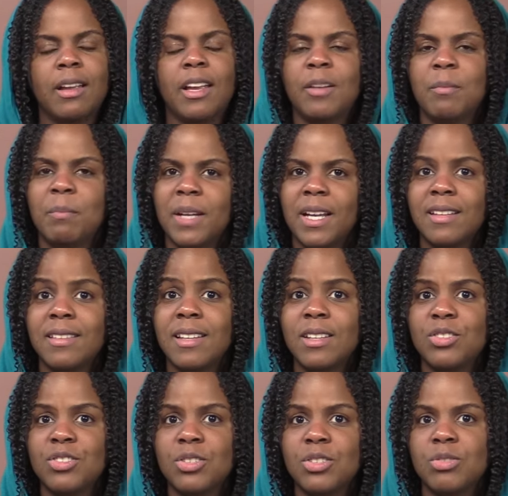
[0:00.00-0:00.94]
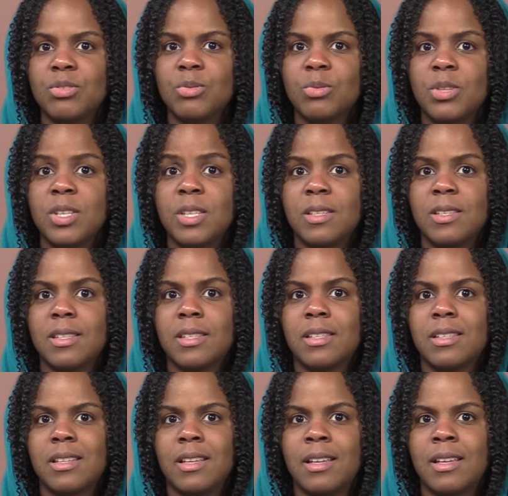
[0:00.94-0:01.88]
And pay attention to
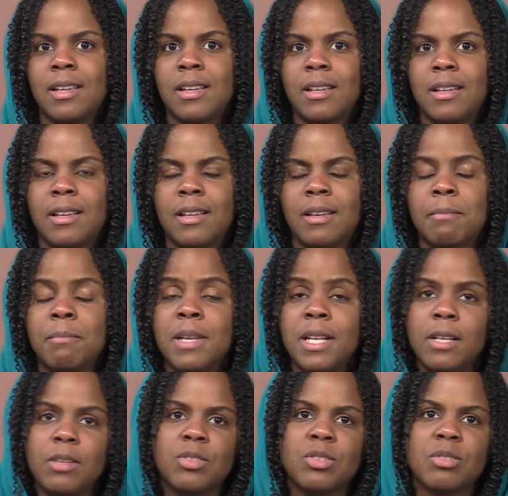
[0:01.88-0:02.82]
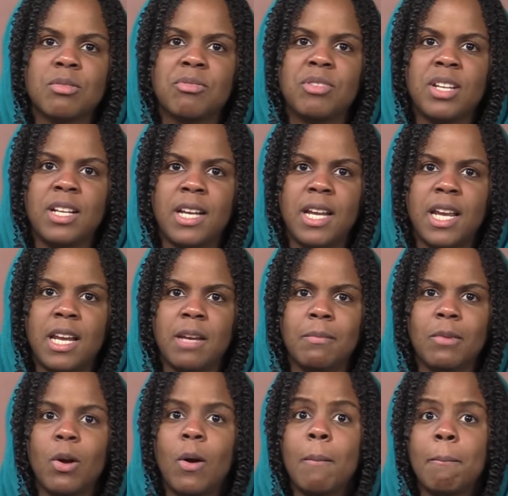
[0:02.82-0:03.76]
these meanings of the
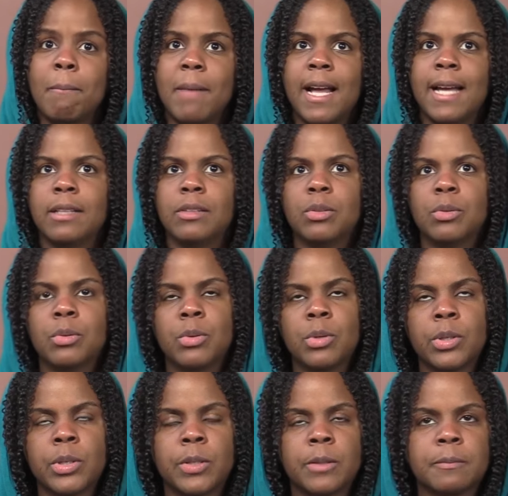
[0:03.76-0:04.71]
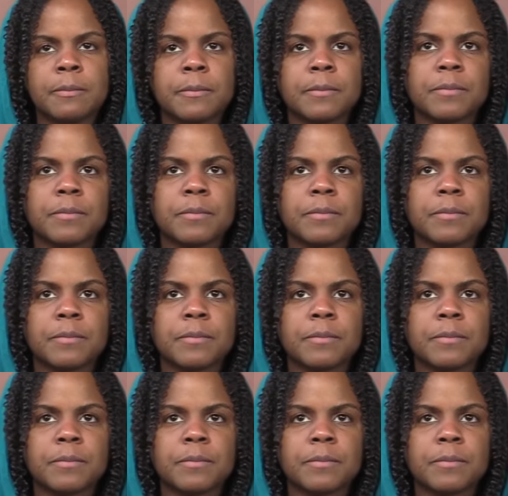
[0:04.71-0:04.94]
name, command, order,